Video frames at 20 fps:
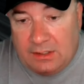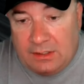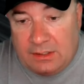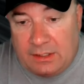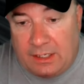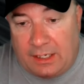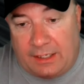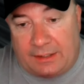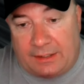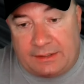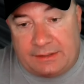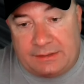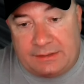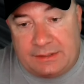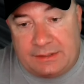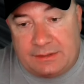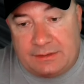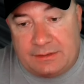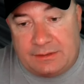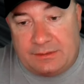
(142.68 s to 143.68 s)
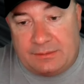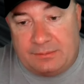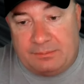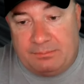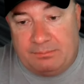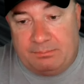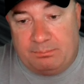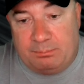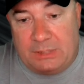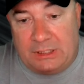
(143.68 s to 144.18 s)

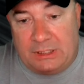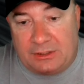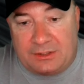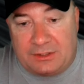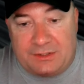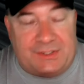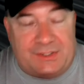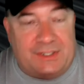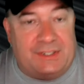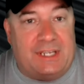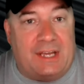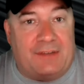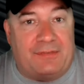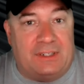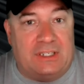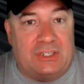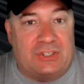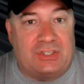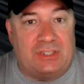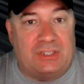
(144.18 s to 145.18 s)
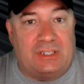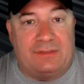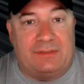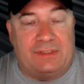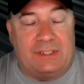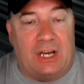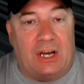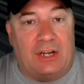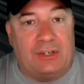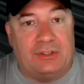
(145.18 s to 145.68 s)
Miller is the definition of
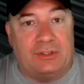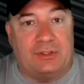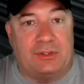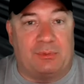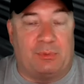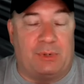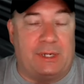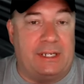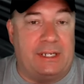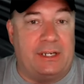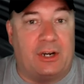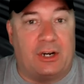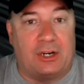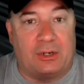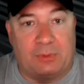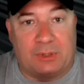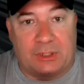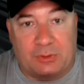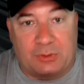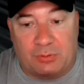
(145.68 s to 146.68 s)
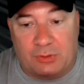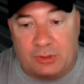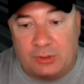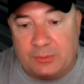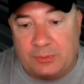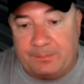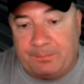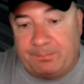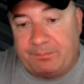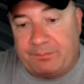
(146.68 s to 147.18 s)
an under-the-radar
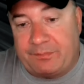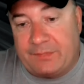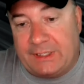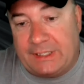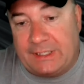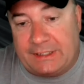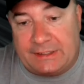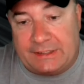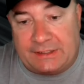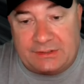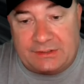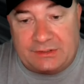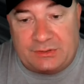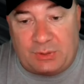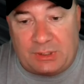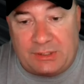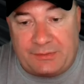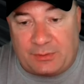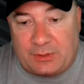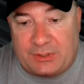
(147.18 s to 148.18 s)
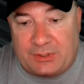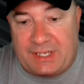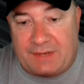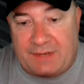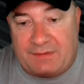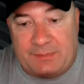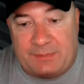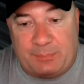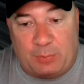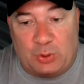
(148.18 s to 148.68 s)
recruit.
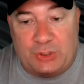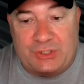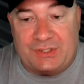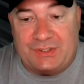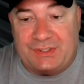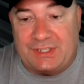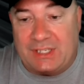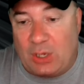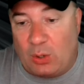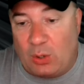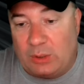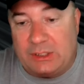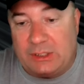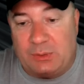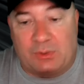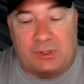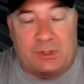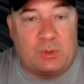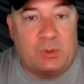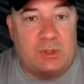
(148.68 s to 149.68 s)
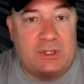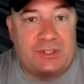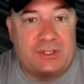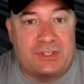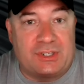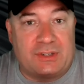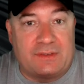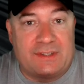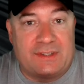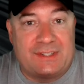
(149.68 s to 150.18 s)
24/7 Sports is the only recruiting
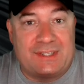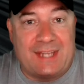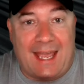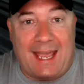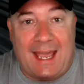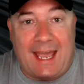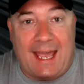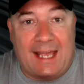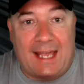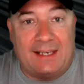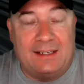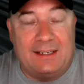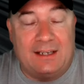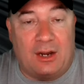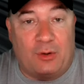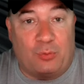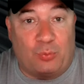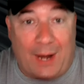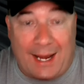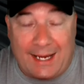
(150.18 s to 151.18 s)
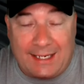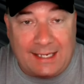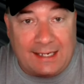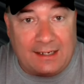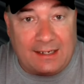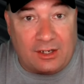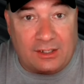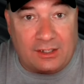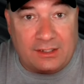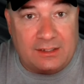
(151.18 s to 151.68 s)
service that had a
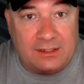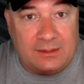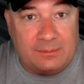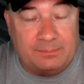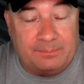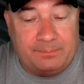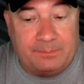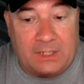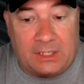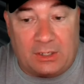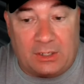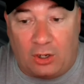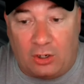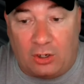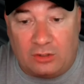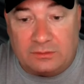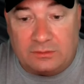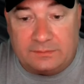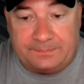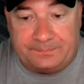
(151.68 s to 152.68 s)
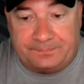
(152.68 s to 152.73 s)
ranking on him at all.